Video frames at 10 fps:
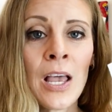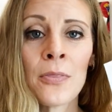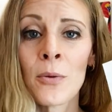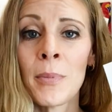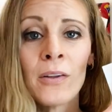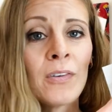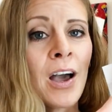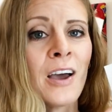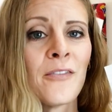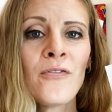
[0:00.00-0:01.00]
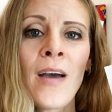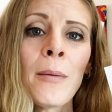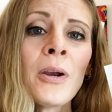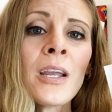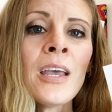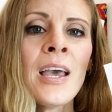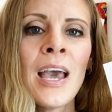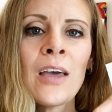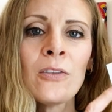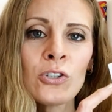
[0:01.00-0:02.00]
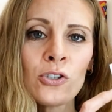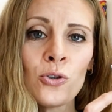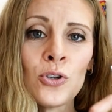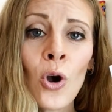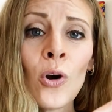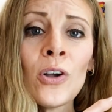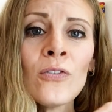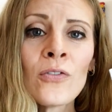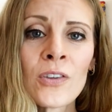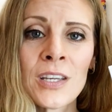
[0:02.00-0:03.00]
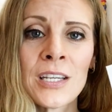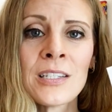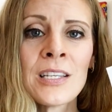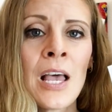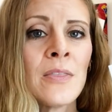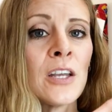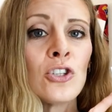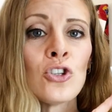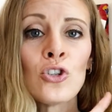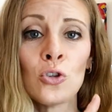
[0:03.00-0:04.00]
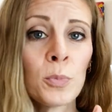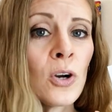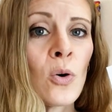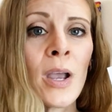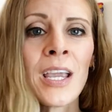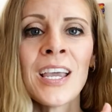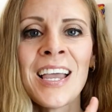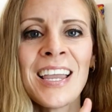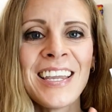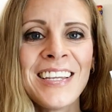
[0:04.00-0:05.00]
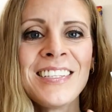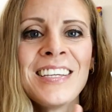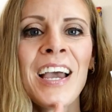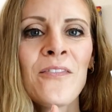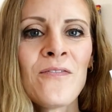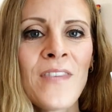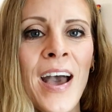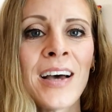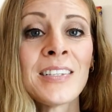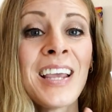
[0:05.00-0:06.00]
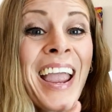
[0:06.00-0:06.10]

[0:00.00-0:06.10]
They're made of cotton fabric, and there's a tutorial for these that is super quick, easy, and fast.